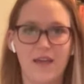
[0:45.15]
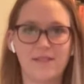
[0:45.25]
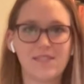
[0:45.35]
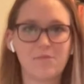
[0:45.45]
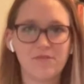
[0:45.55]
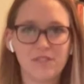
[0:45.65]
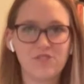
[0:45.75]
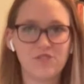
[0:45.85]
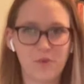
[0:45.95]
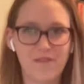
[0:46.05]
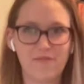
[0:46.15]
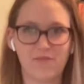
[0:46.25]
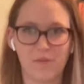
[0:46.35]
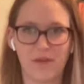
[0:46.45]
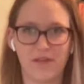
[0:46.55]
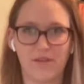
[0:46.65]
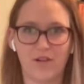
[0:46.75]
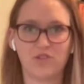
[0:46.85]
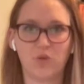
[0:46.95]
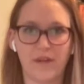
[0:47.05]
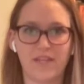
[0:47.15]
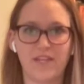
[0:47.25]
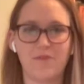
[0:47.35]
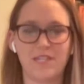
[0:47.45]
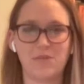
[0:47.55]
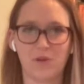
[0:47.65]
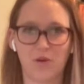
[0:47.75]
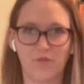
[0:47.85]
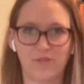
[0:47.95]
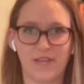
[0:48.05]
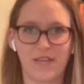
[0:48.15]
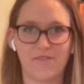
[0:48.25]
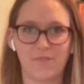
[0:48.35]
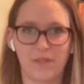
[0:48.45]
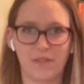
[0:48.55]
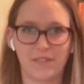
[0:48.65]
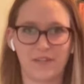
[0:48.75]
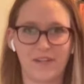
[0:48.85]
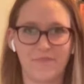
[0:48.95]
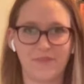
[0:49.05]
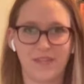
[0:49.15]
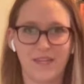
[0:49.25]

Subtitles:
and some of this new wave of women are joining committees with oversight of the military.